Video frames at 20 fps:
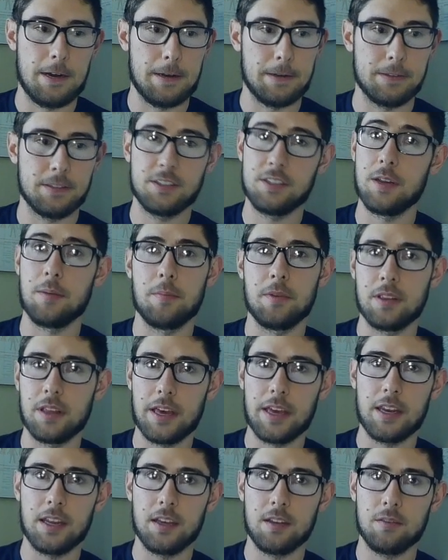
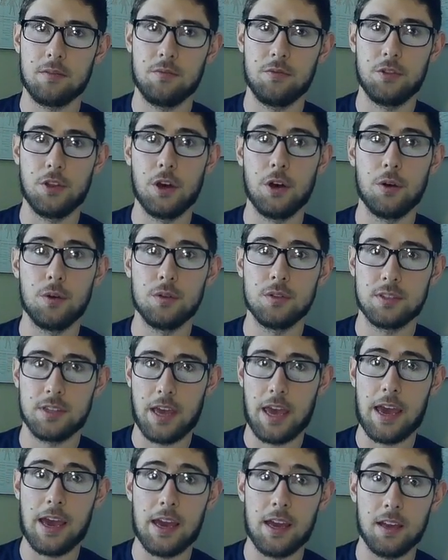stimulating those
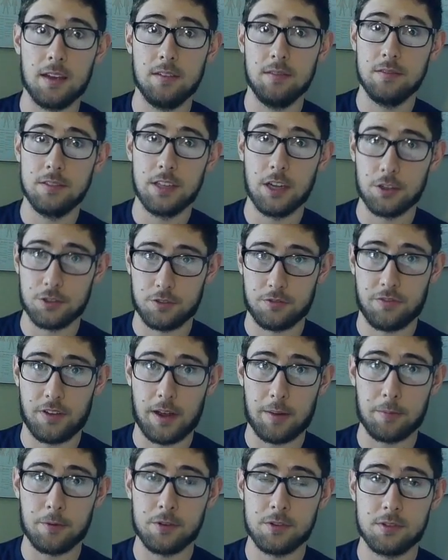A delta
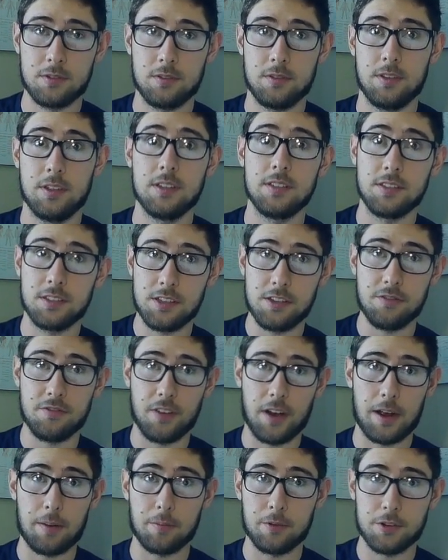fibers and C
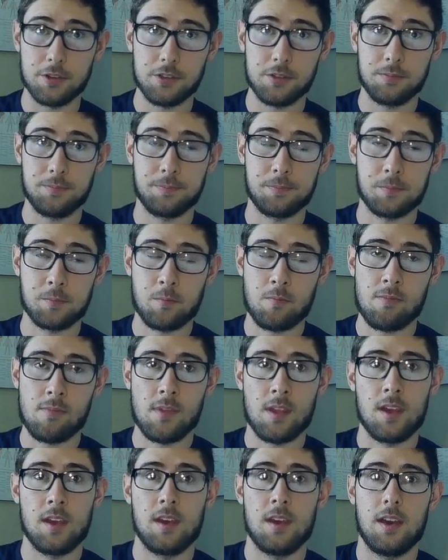fibers,
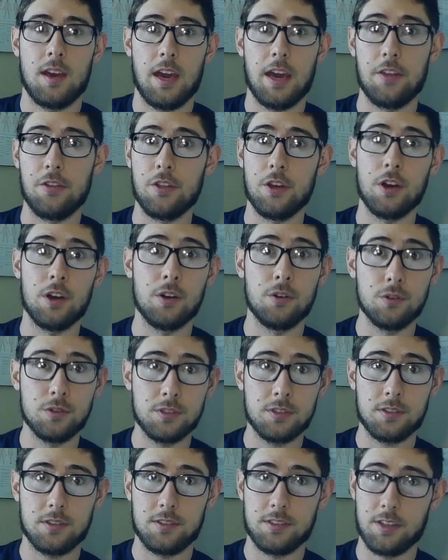and
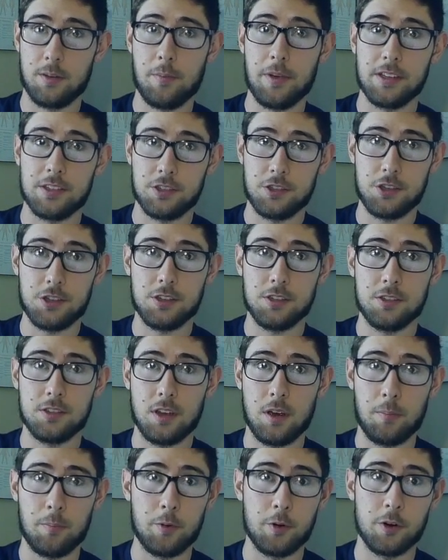those send messages
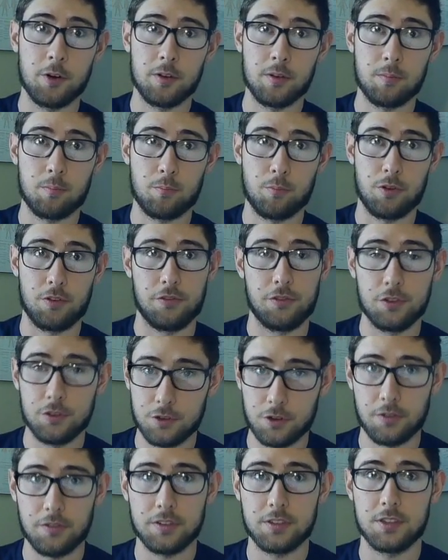of your peripheral
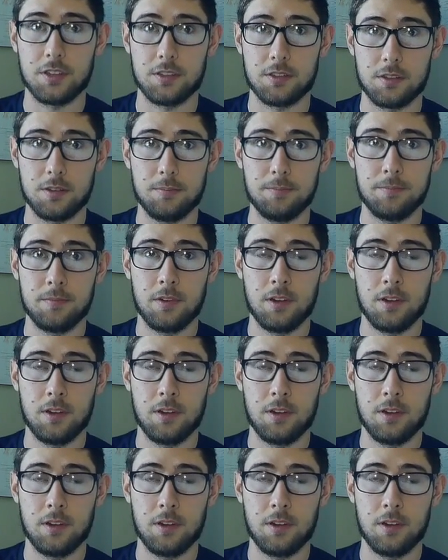nervous system